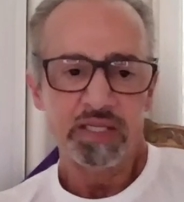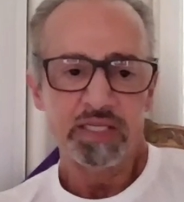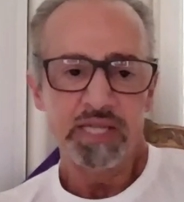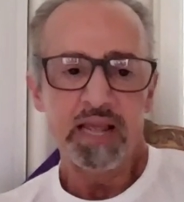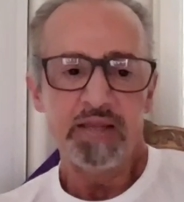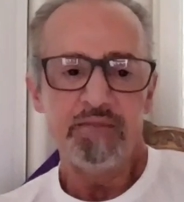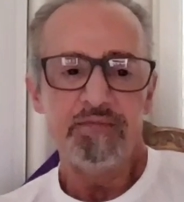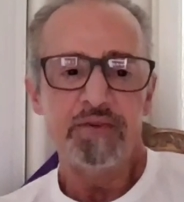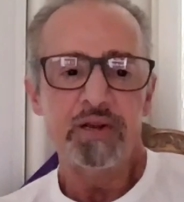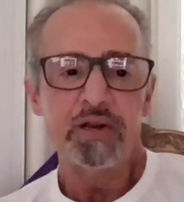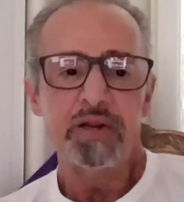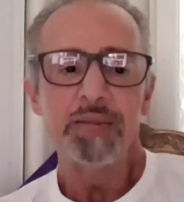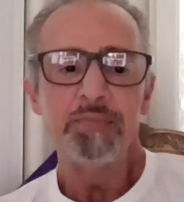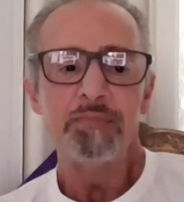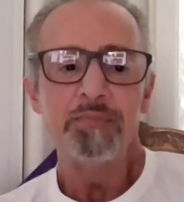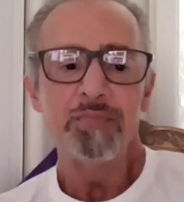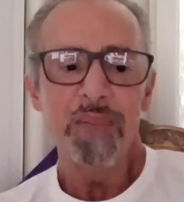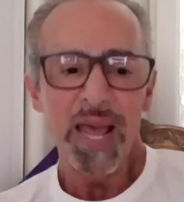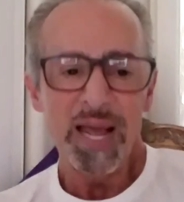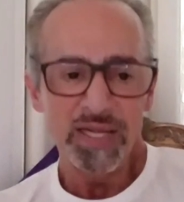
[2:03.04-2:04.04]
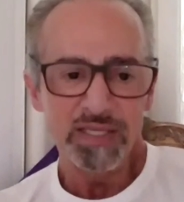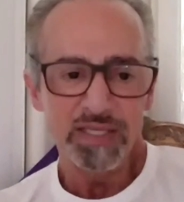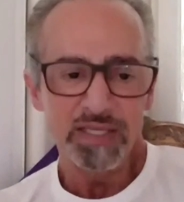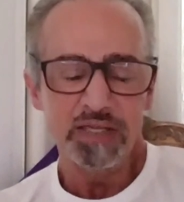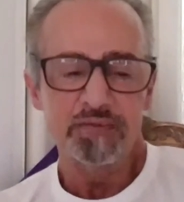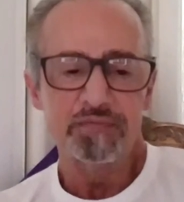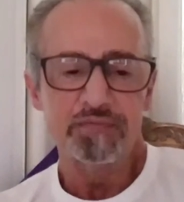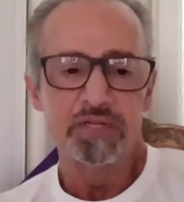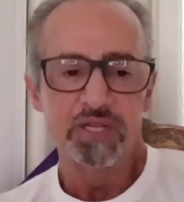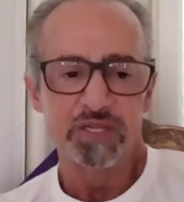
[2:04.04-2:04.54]
is a very
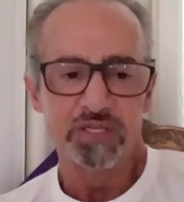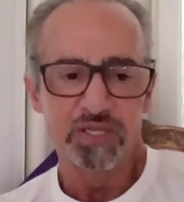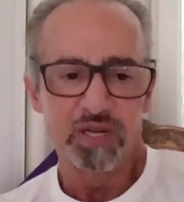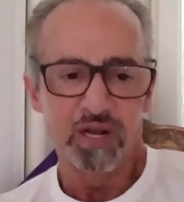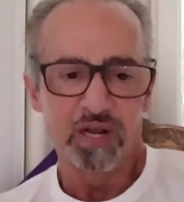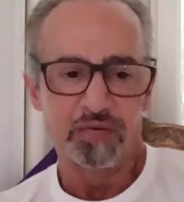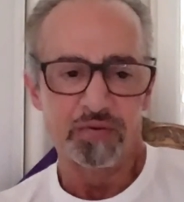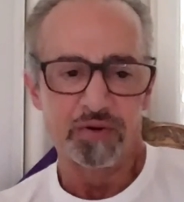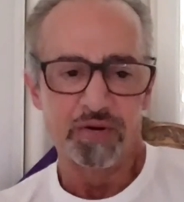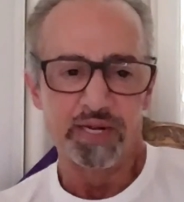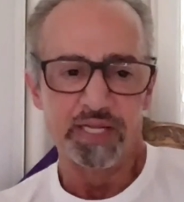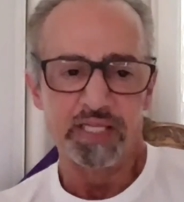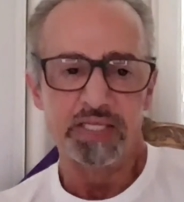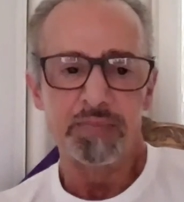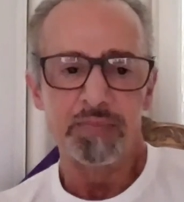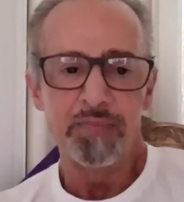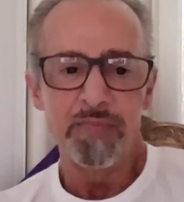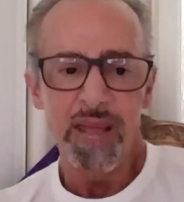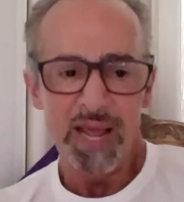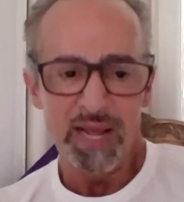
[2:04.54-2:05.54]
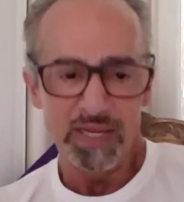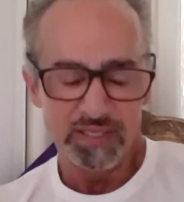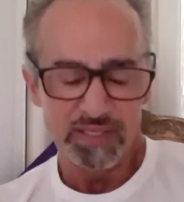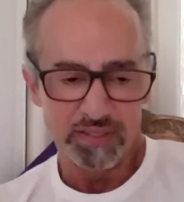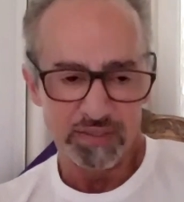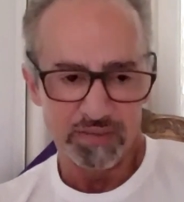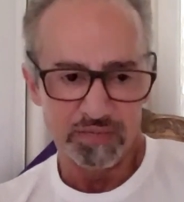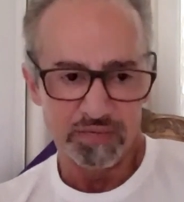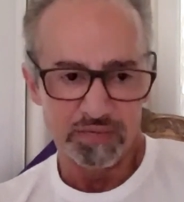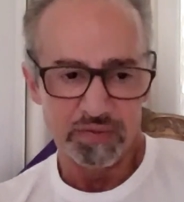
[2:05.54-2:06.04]
massive discovery. It's
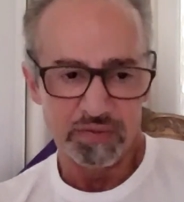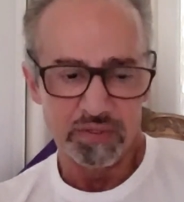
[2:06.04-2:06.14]
massive.